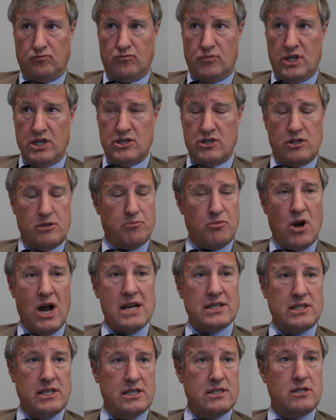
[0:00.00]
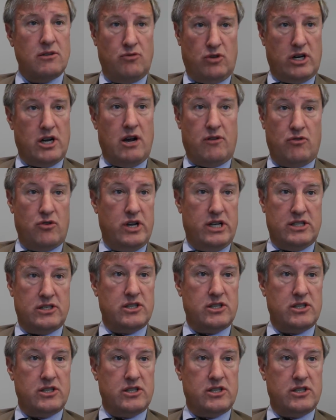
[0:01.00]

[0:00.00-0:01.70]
is that the process of recovery has